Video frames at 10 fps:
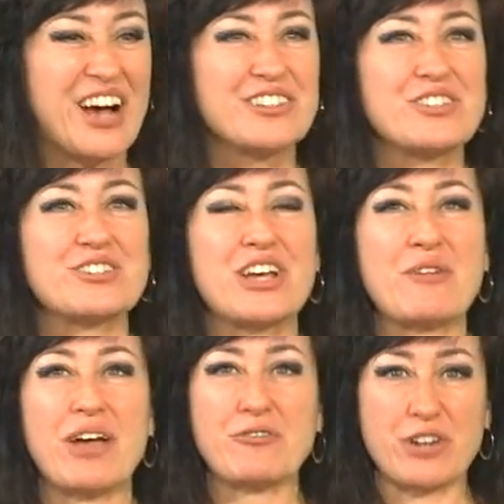So
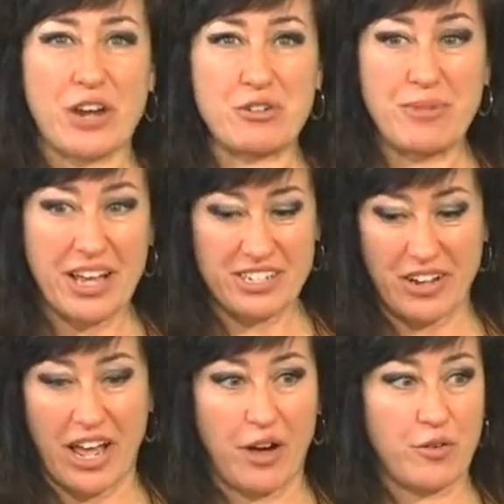tell me, I'm trying to
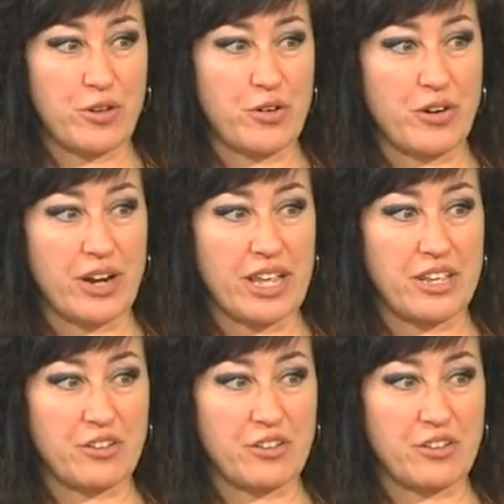imagine how your